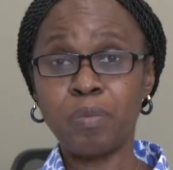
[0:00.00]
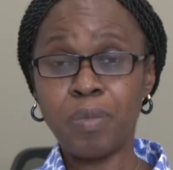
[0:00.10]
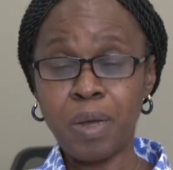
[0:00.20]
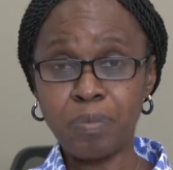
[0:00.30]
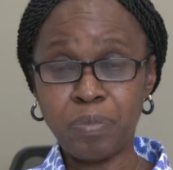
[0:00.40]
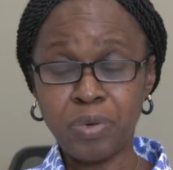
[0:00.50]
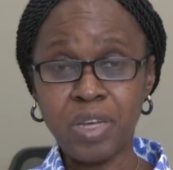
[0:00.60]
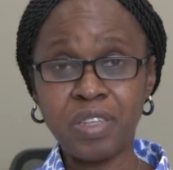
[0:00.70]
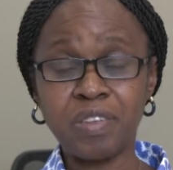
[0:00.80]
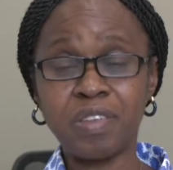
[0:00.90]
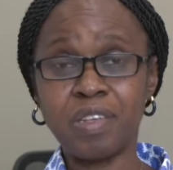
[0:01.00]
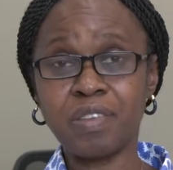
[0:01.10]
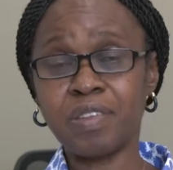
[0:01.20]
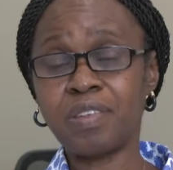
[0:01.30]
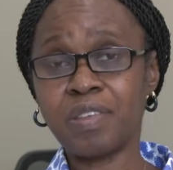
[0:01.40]
my brothers and
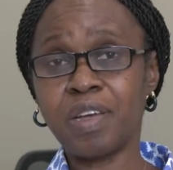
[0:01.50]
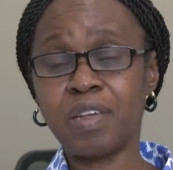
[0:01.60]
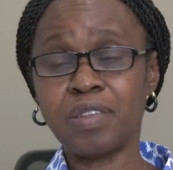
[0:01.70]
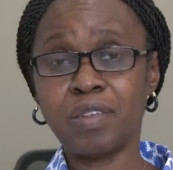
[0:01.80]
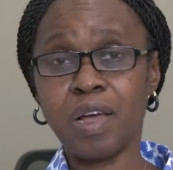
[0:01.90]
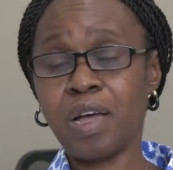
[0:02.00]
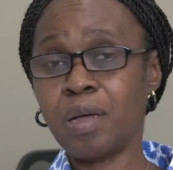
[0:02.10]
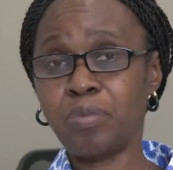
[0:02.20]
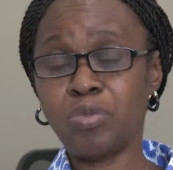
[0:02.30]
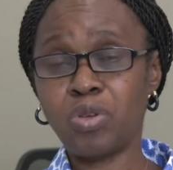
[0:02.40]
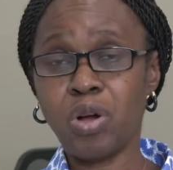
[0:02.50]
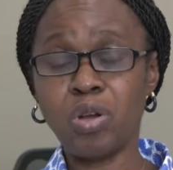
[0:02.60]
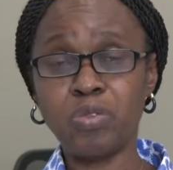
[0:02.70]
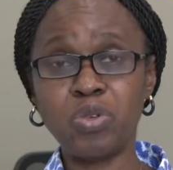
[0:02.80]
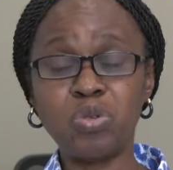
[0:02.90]
sisters,
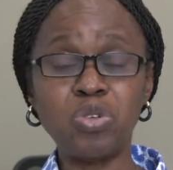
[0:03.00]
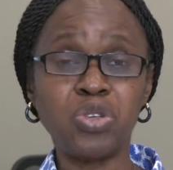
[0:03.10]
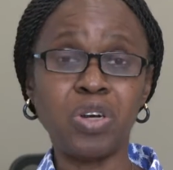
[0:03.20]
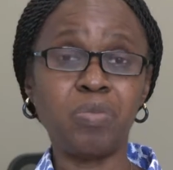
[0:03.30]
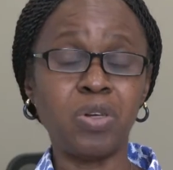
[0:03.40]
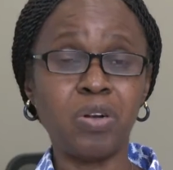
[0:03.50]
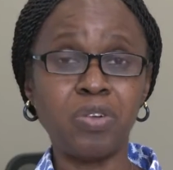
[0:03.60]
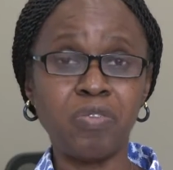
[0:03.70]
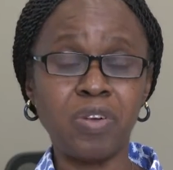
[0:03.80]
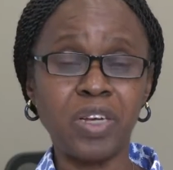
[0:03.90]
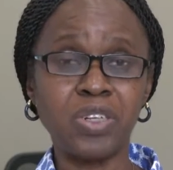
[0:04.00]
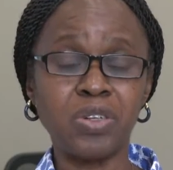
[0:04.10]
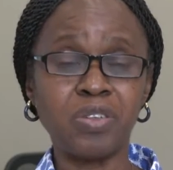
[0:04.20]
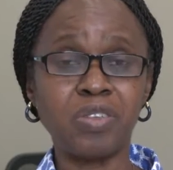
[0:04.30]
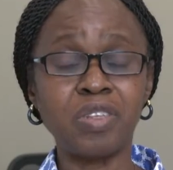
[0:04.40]
all of you who join me on
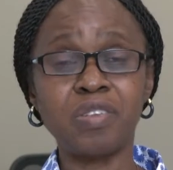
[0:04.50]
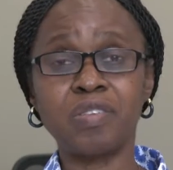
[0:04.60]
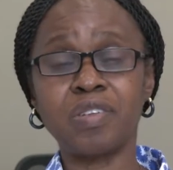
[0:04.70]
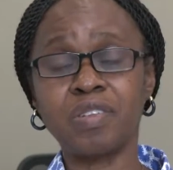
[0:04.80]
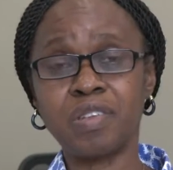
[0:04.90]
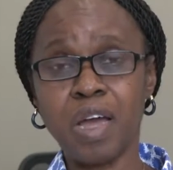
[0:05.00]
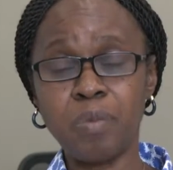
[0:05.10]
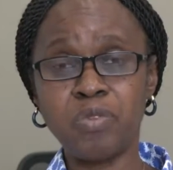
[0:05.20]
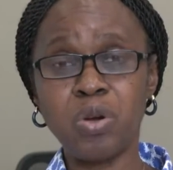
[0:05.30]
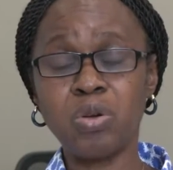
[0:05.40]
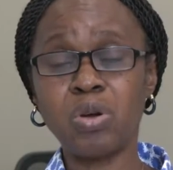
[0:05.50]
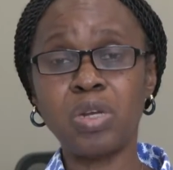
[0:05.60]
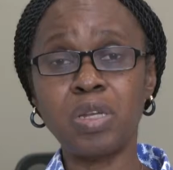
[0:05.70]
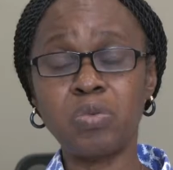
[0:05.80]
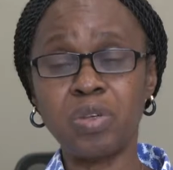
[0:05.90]
Reflections, this is the time for
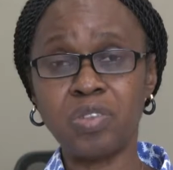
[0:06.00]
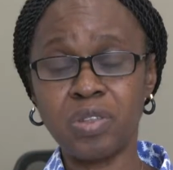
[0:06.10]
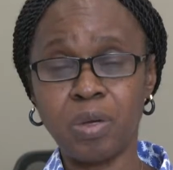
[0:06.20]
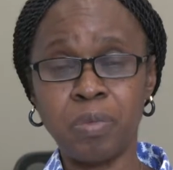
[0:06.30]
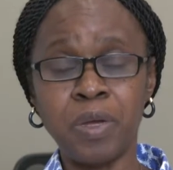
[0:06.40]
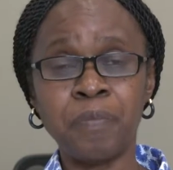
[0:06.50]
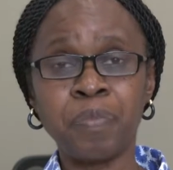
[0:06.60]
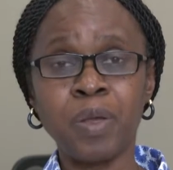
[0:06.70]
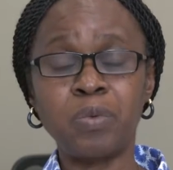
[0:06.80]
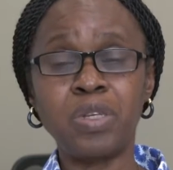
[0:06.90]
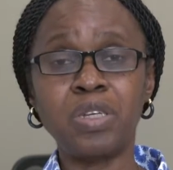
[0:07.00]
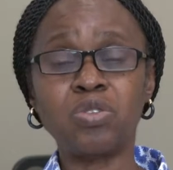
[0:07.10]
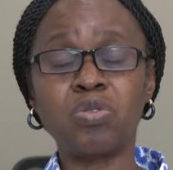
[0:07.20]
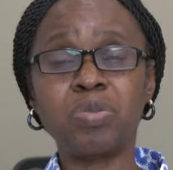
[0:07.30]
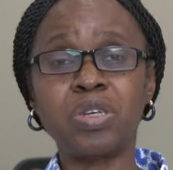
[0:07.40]
godly wisdom. We need
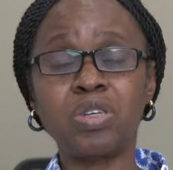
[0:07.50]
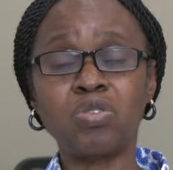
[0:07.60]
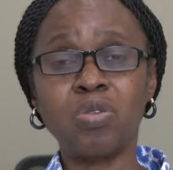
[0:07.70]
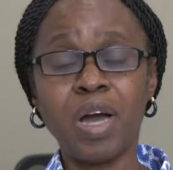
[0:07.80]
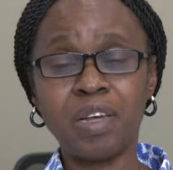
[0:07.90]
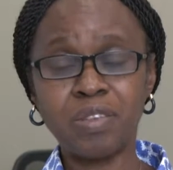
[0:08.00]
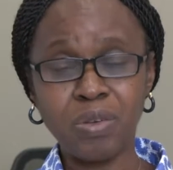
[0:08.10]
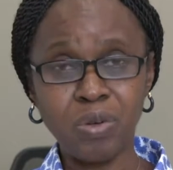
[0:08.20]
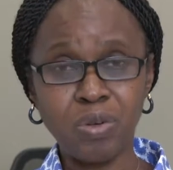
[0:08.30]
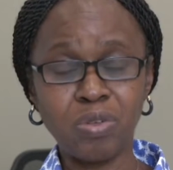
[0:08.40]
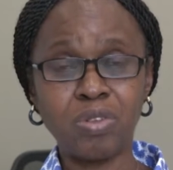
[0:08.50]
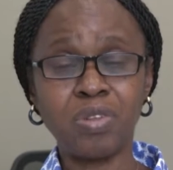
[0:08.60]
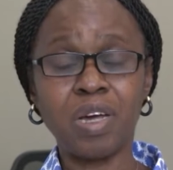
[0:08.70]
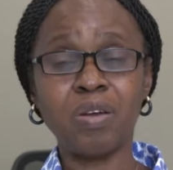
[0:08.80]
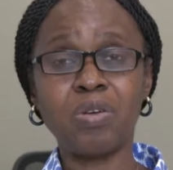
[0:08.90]
to begin to ask God
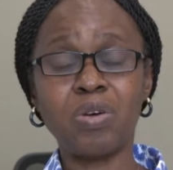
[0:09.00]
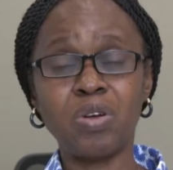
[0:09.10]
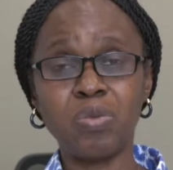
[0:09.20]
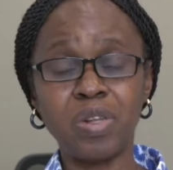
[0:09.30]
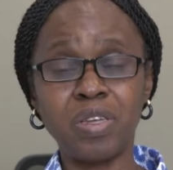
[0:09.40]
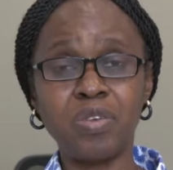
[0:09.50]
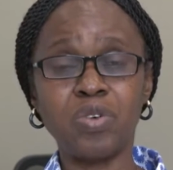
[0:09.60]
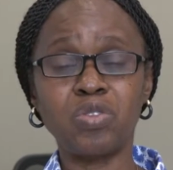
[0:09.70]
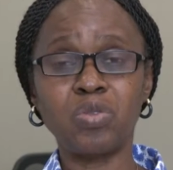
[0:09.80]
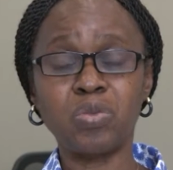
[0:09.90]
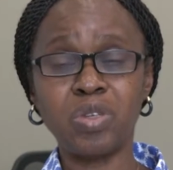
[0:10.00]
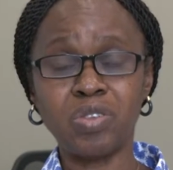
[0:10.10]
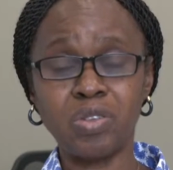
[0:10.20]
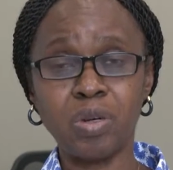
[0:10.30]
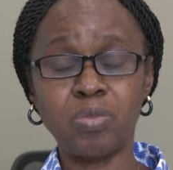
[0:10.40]
that God will give us
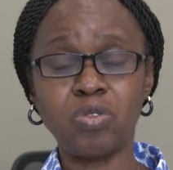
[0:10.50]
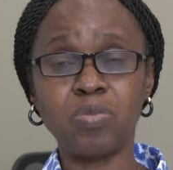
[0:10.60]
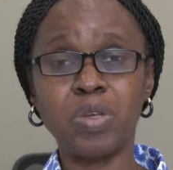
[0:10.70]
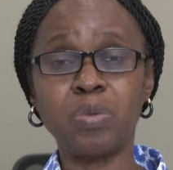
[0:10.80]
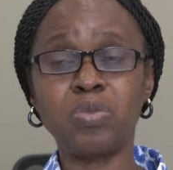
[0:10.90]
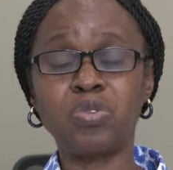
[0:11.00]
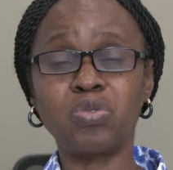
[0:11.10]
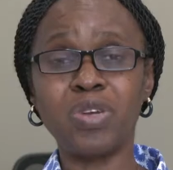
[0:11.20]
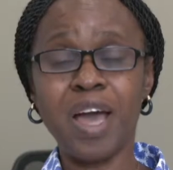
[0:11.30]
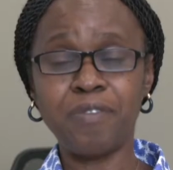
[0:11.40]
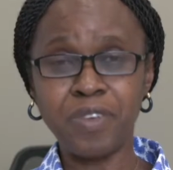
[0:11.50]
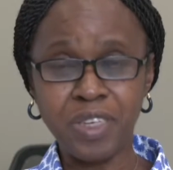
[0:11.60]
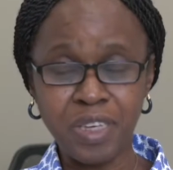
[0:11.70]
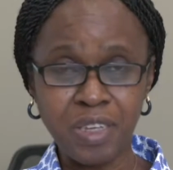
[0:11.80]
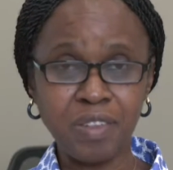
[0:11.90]
wisdom to be able to
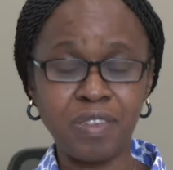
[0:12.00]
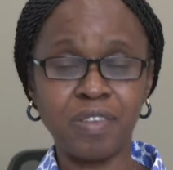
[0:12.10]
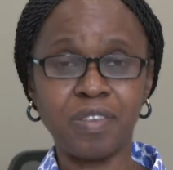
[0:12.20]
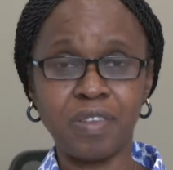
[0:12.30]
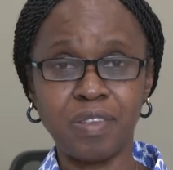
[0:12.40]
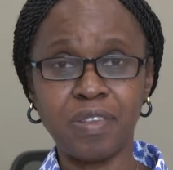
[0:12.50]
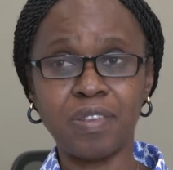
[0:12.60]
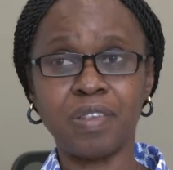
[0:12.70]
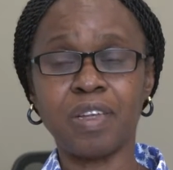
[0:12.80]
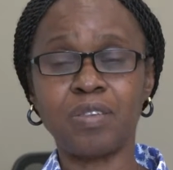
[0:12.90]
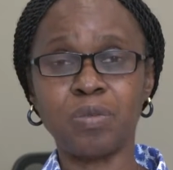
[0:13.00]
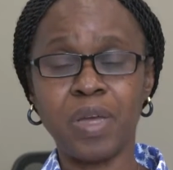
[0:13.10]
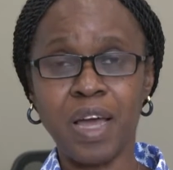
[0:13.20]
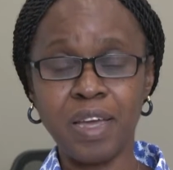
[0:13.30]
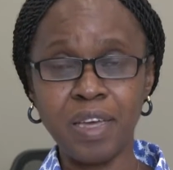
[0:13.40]
navigate the seasons that
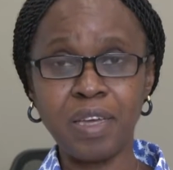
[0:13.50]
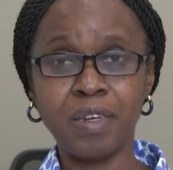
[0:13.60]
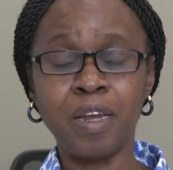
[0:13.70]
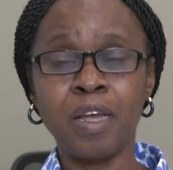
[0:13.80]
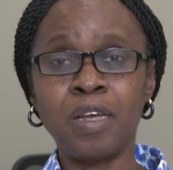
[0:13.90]
we are in,